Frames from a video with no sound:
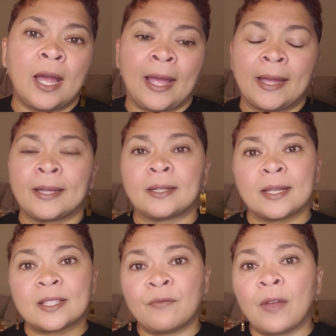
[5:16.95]
And
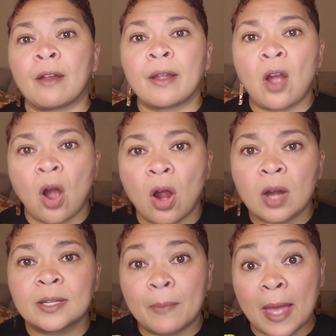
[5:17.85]
it's very
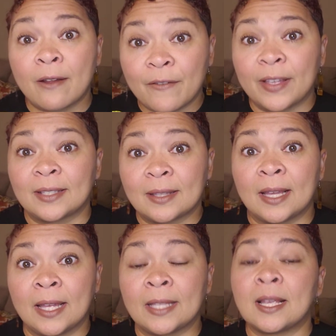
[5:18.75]
hard to manifest
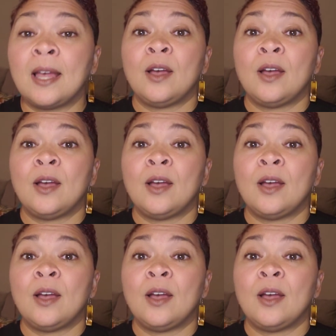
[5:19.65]
things